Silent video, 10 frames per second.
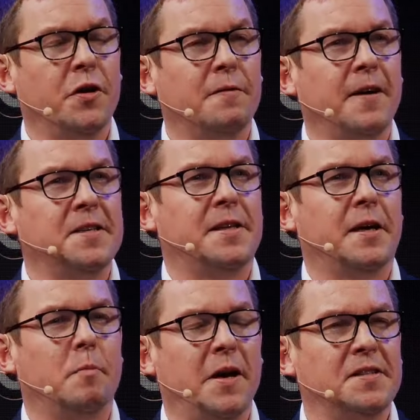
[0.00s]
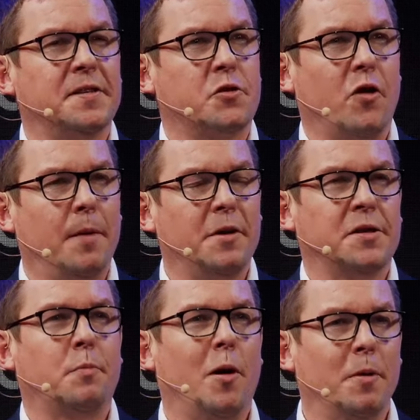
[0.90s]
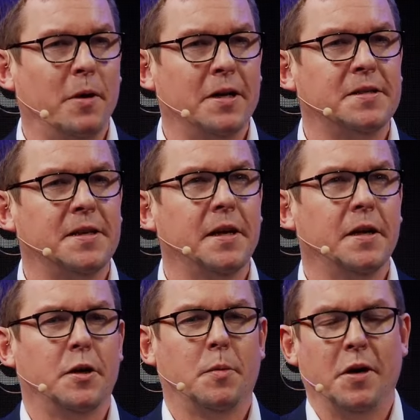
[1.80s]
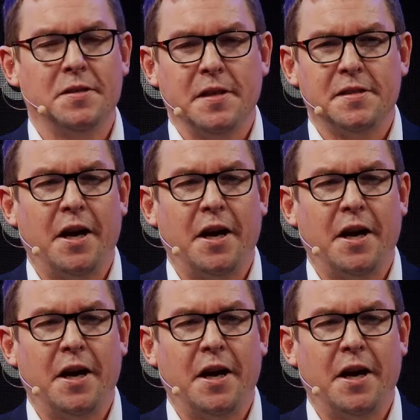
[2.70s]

investing best described as a probability business.